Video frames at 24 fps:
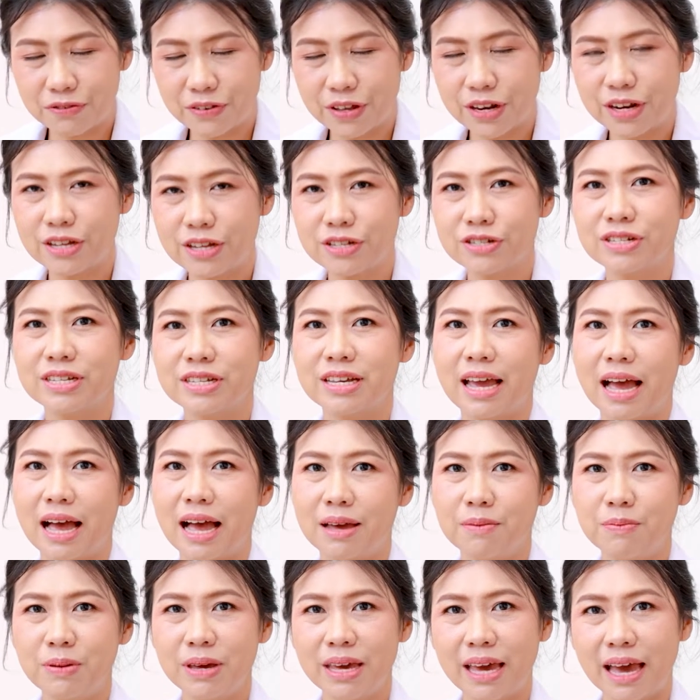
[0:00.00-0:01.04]
finish the
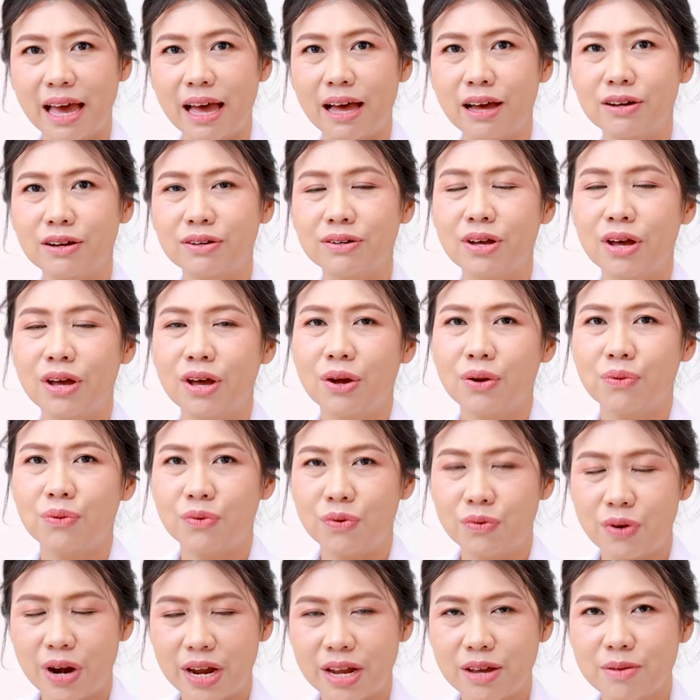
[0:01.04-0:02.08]
I P L,
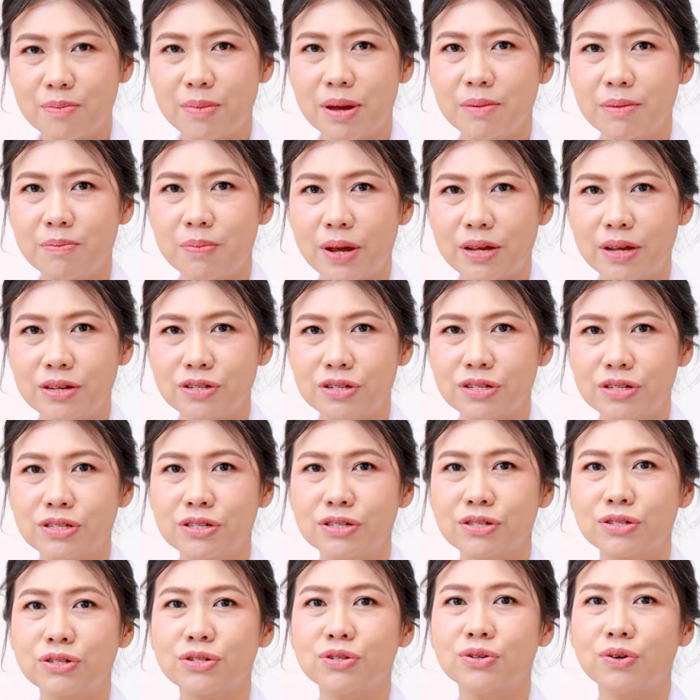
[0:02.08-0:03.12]
we recommend
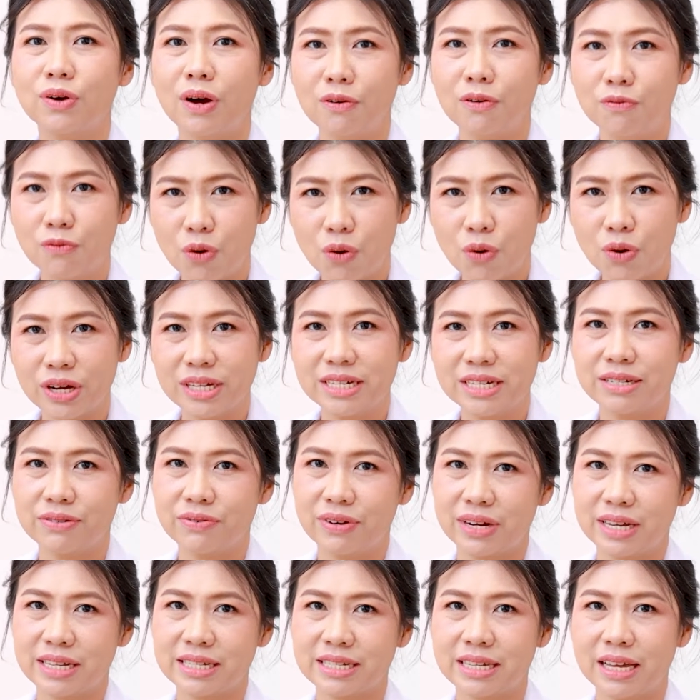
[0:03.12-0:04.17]
patients to avoid
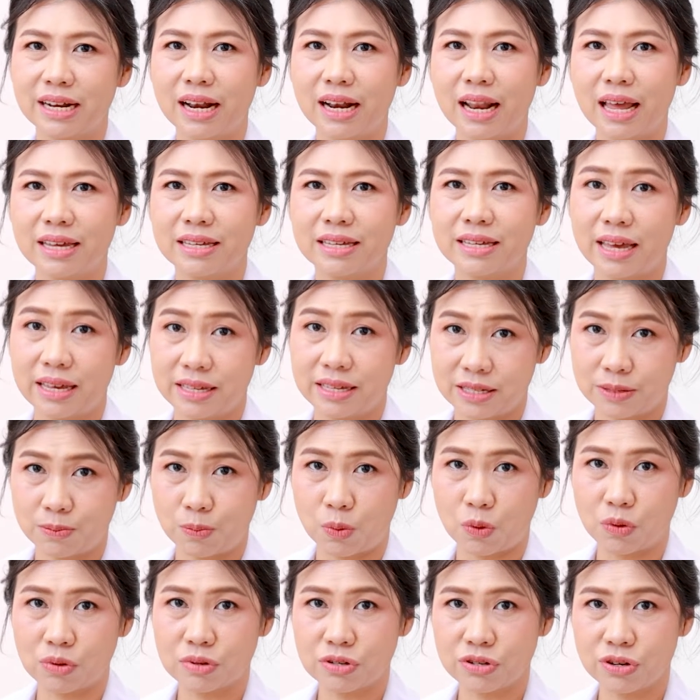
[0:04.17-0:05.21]
direct sunlight
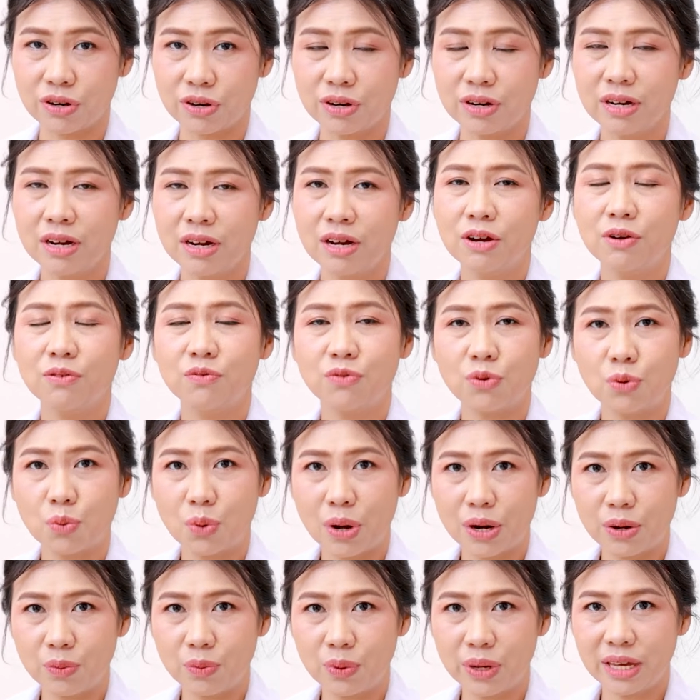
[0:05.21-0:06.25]
exposure for
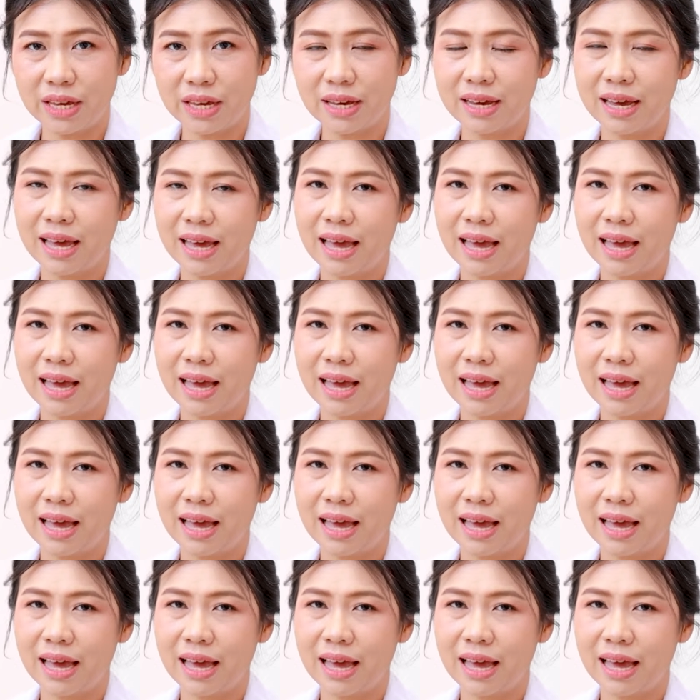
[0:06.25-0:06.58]
one week